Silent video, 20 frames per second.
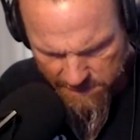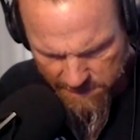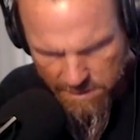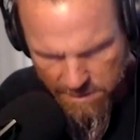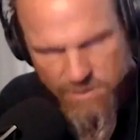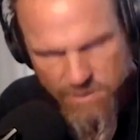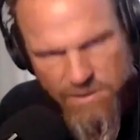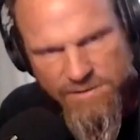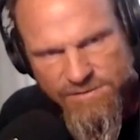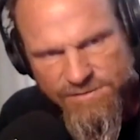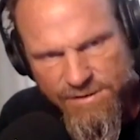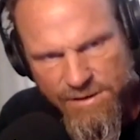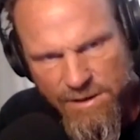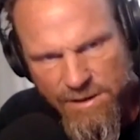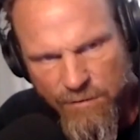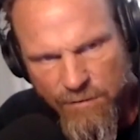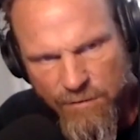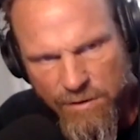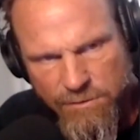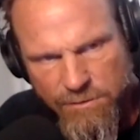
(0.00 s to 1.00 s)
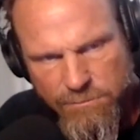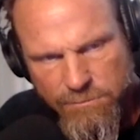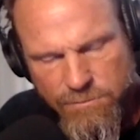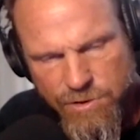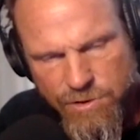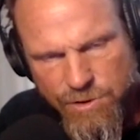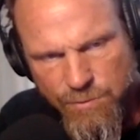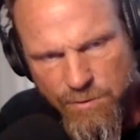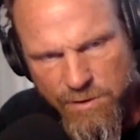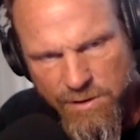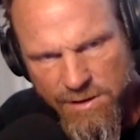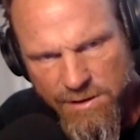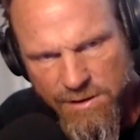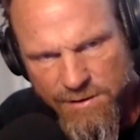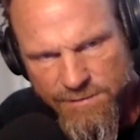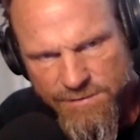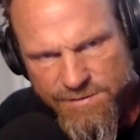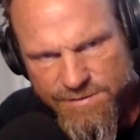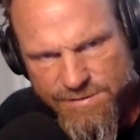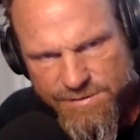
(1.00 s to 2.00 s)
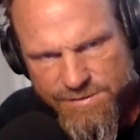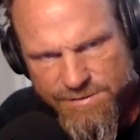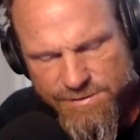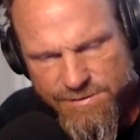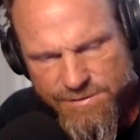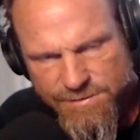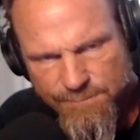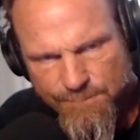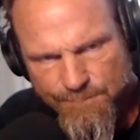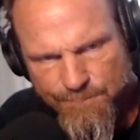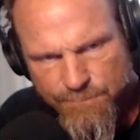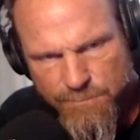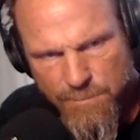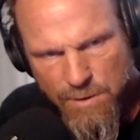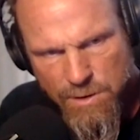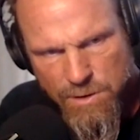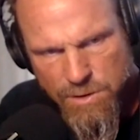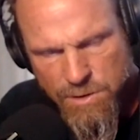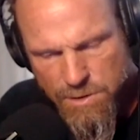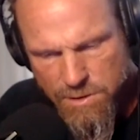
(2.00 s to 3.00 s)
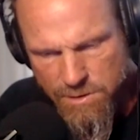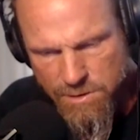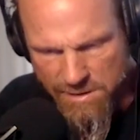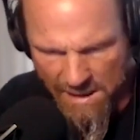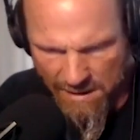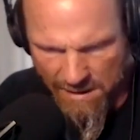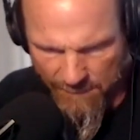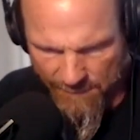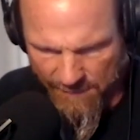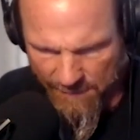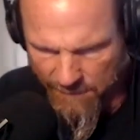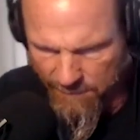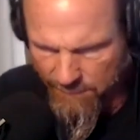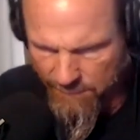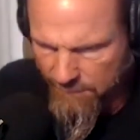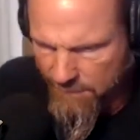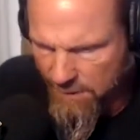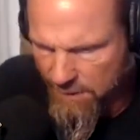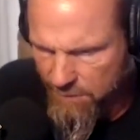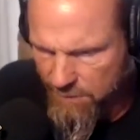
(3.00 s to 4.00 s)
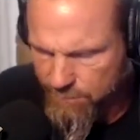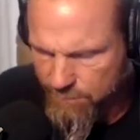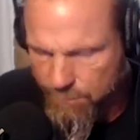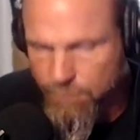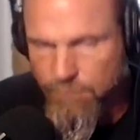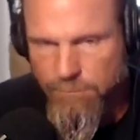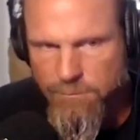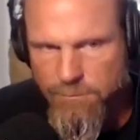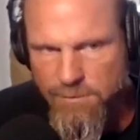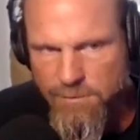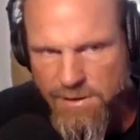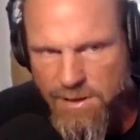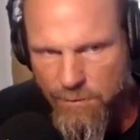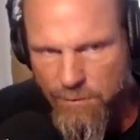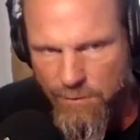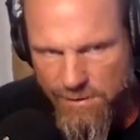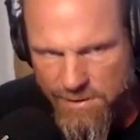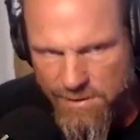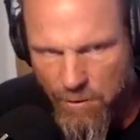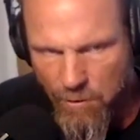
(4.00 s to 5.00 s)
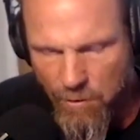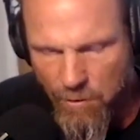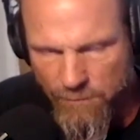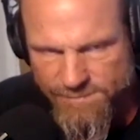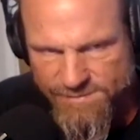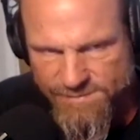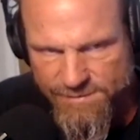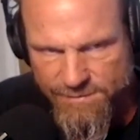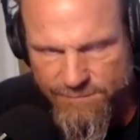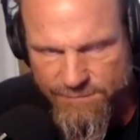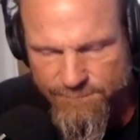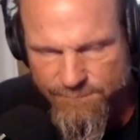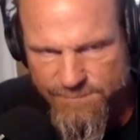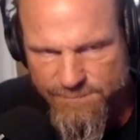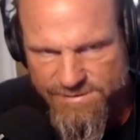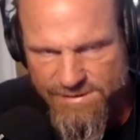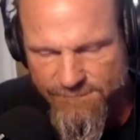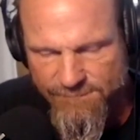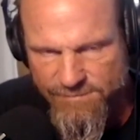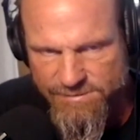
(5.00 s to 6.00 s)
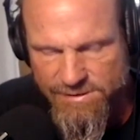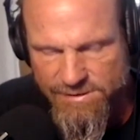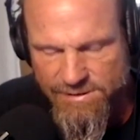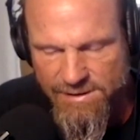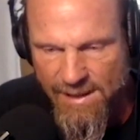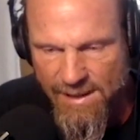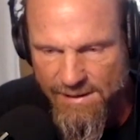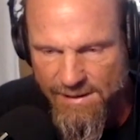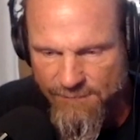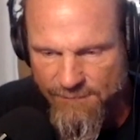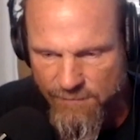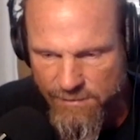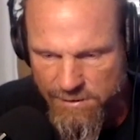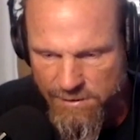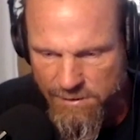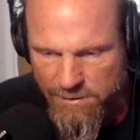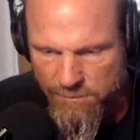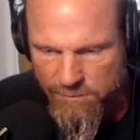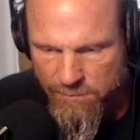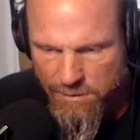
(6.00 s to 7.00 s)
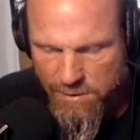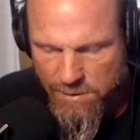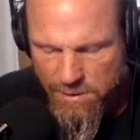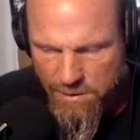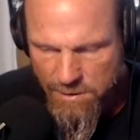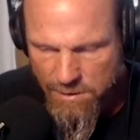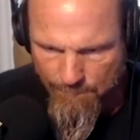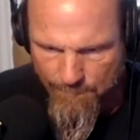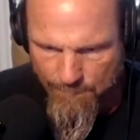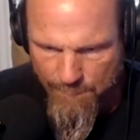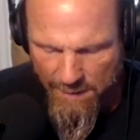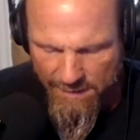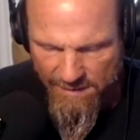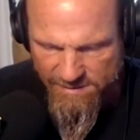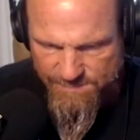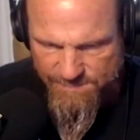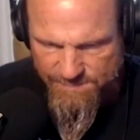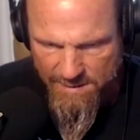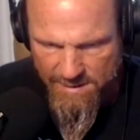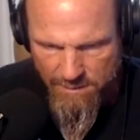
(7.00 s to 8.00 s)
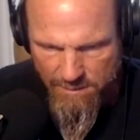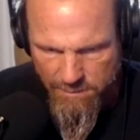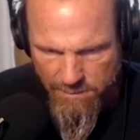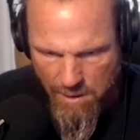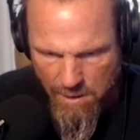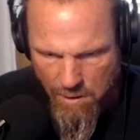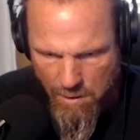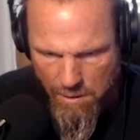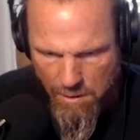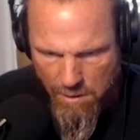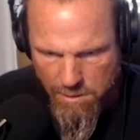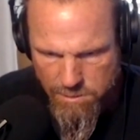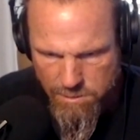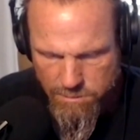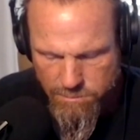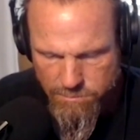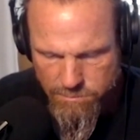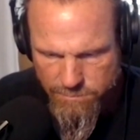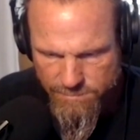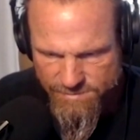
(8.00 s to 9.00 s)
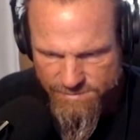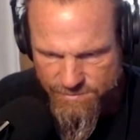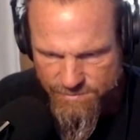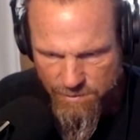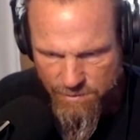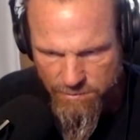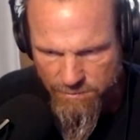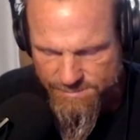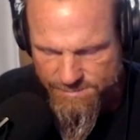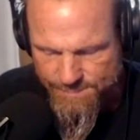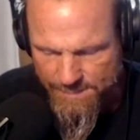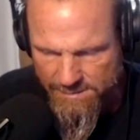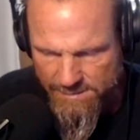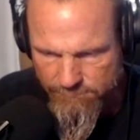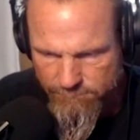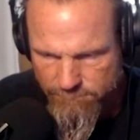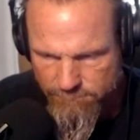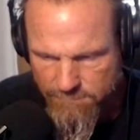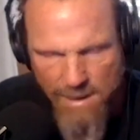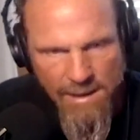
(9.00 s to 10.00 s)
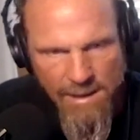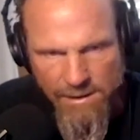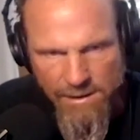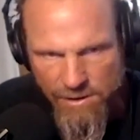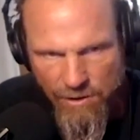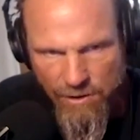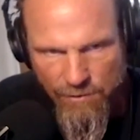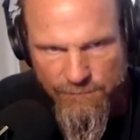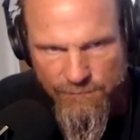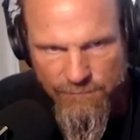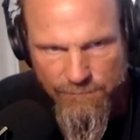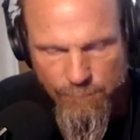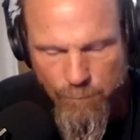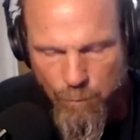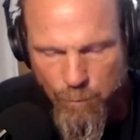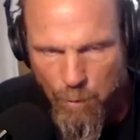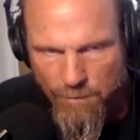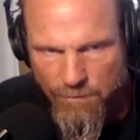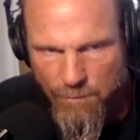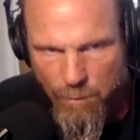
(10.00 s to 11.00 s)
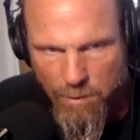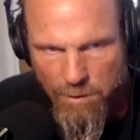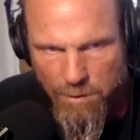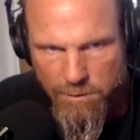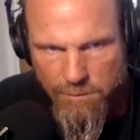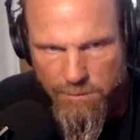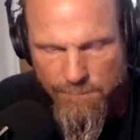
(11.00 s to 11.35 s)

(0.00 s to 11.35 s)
custody of our 2 kids. Now they're near adults. They're 17 and 18, but it's been a long struggle. It's been 8 years worth of work,